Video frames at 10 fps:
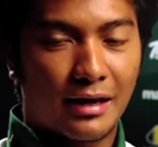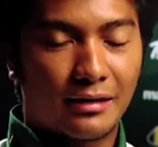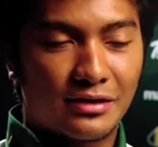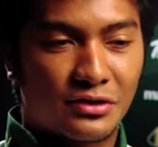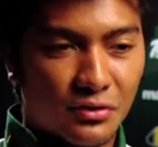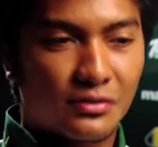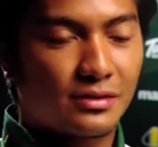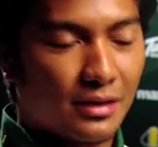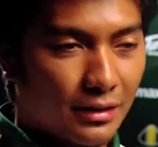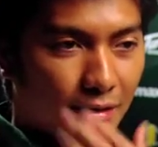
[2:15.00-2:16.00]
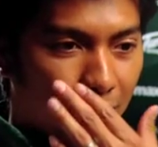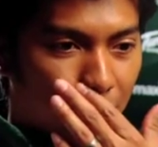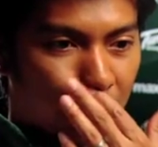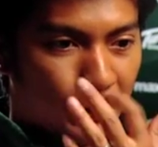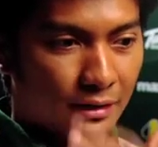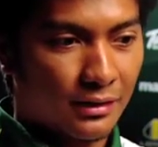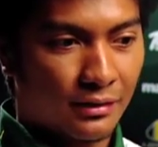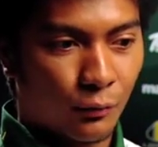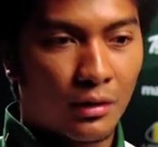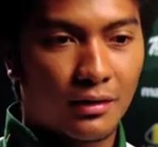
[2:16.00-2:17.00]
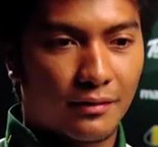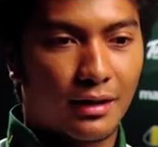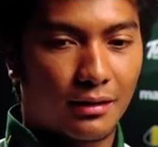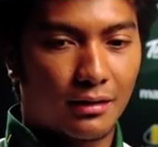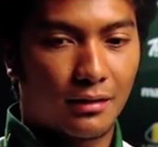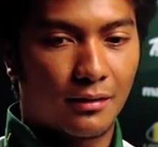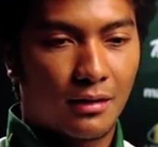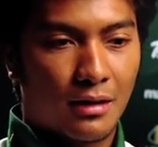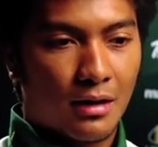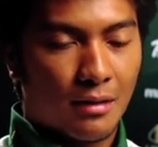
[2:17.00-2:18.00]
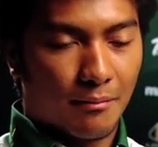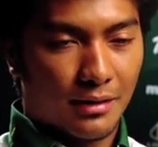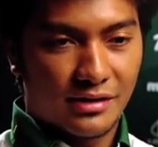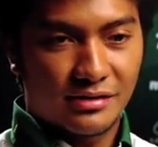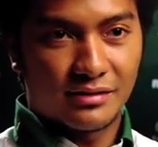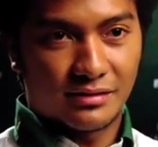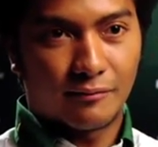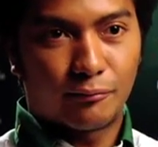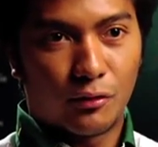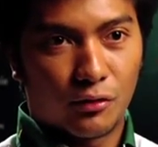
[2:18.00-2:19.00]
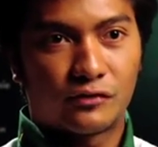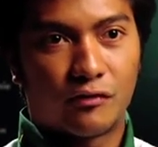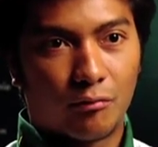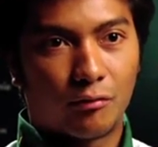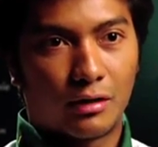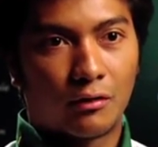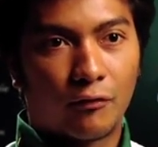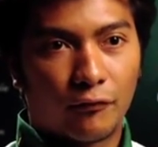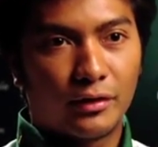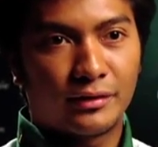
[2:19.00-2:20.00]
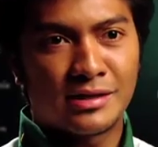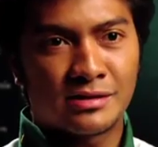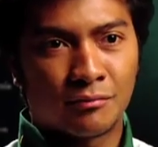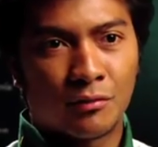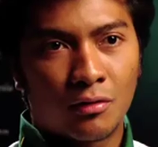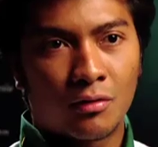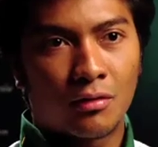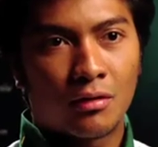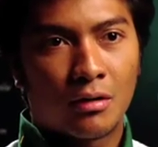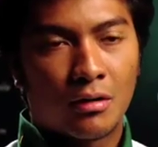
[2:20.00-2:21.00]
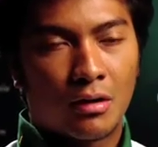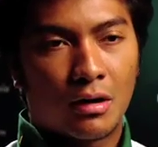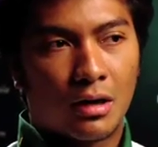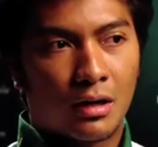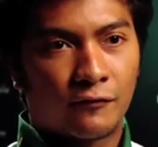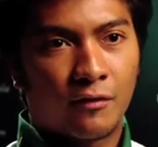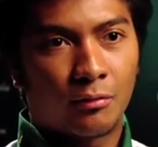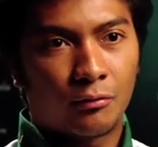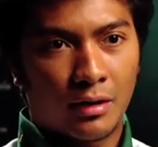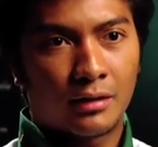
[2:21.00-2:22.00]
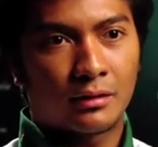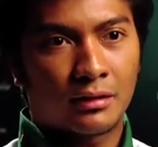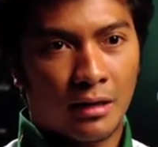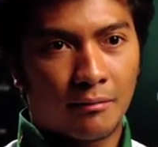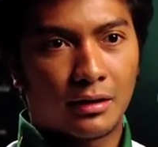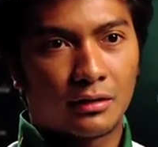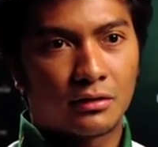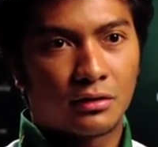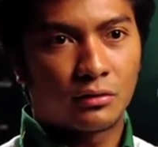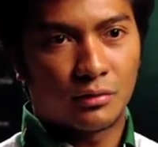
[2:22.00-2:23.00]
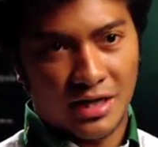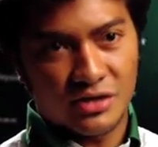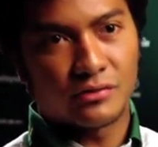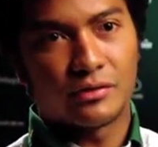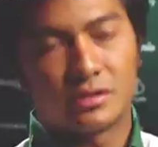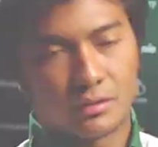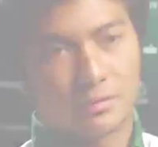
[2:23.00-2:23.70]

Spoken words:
and it shows to the world that Malaysia and Singapore host Formula 1. Hopefully there's more Formula 1 coming to the Asian region.